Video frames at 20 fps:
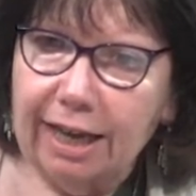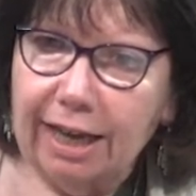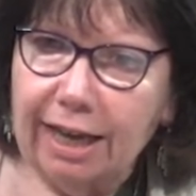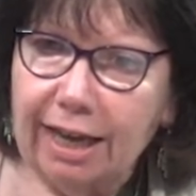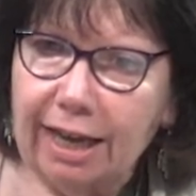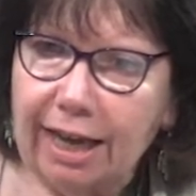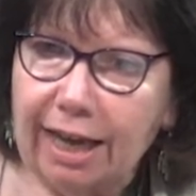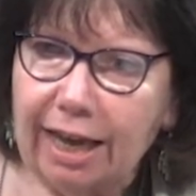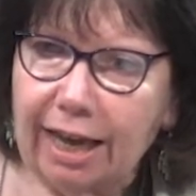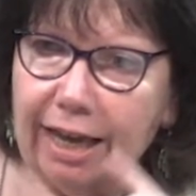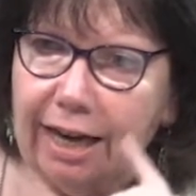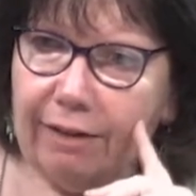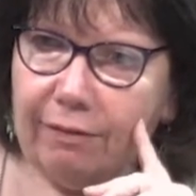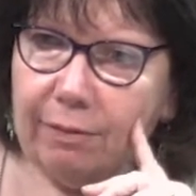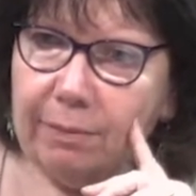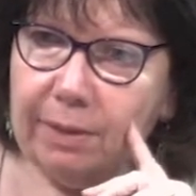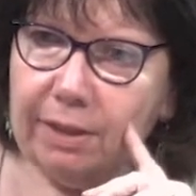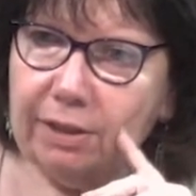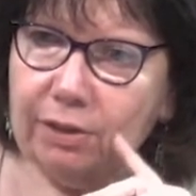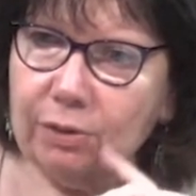And
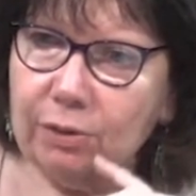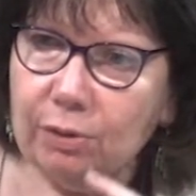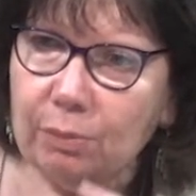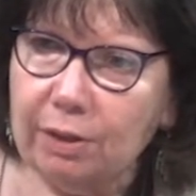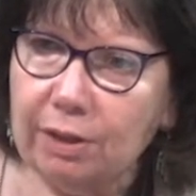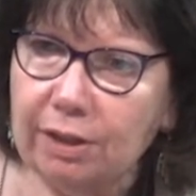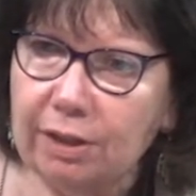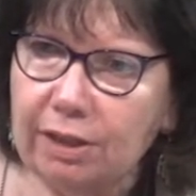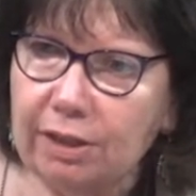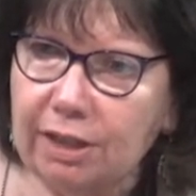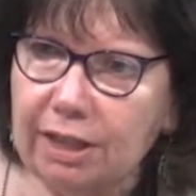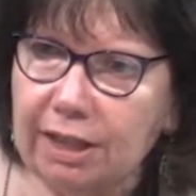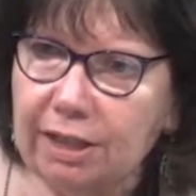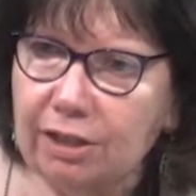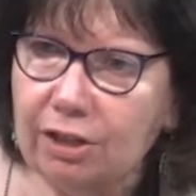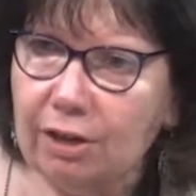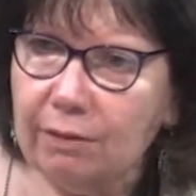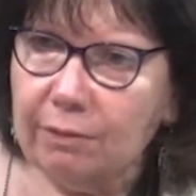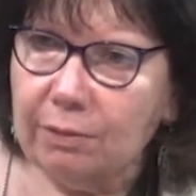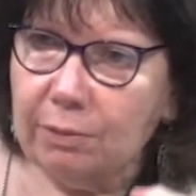everybody sort of went to the dean's
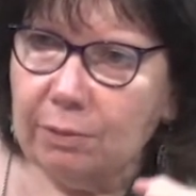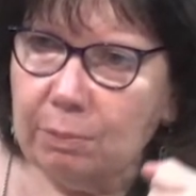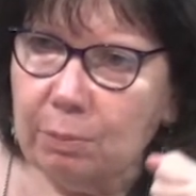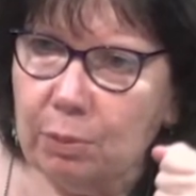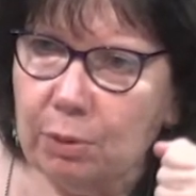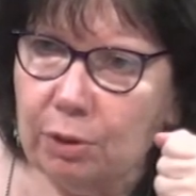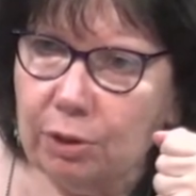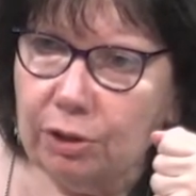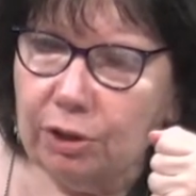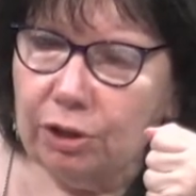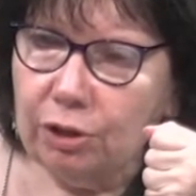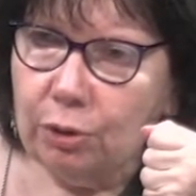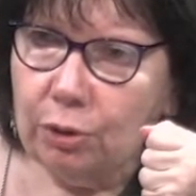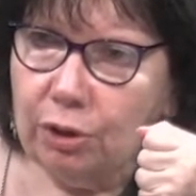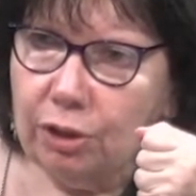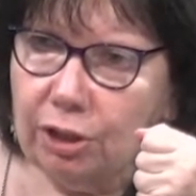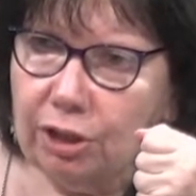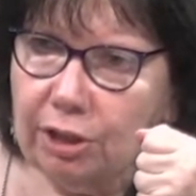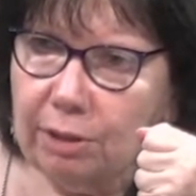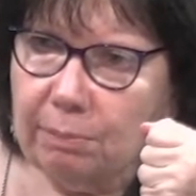office with
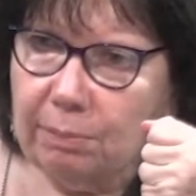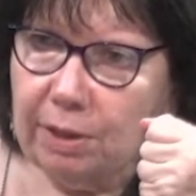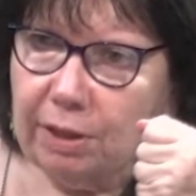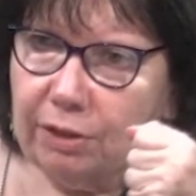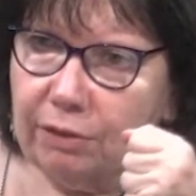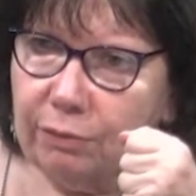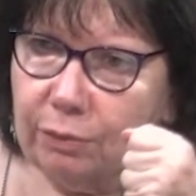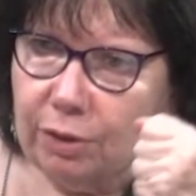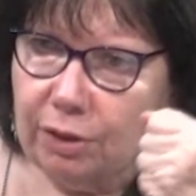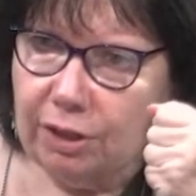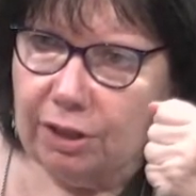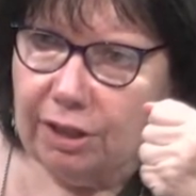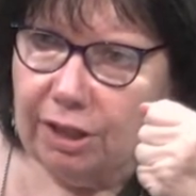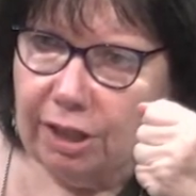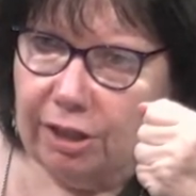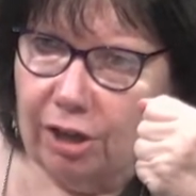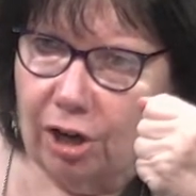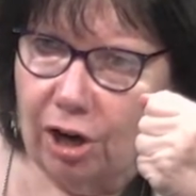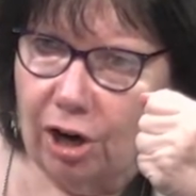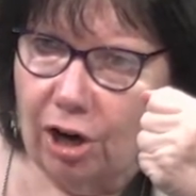torches and pitchforks and
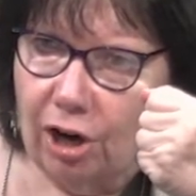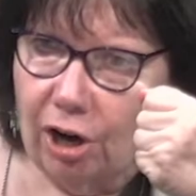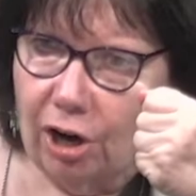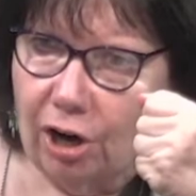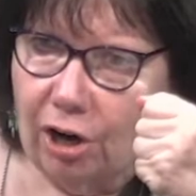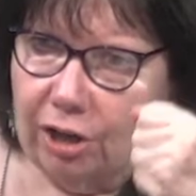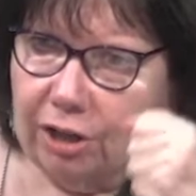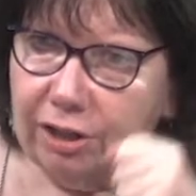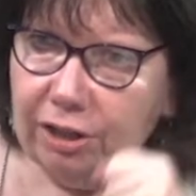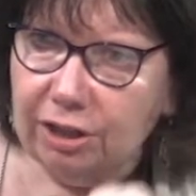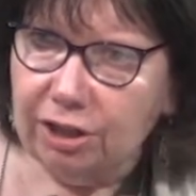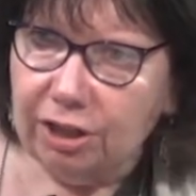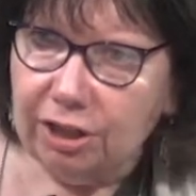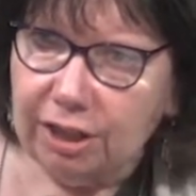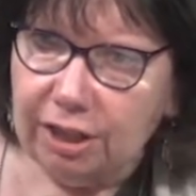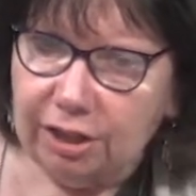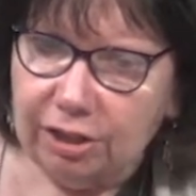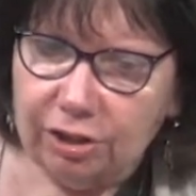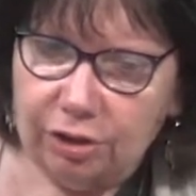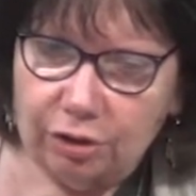said, "Oh," and she
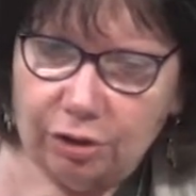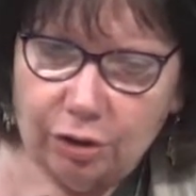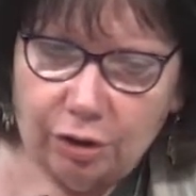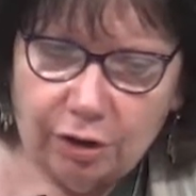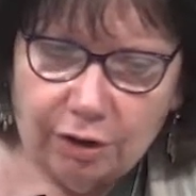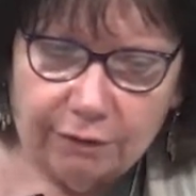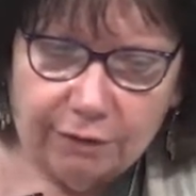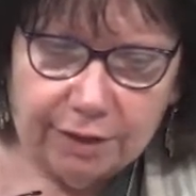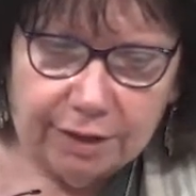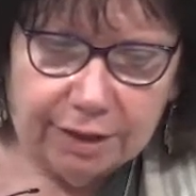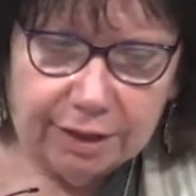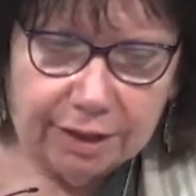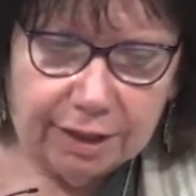said she'll curve it.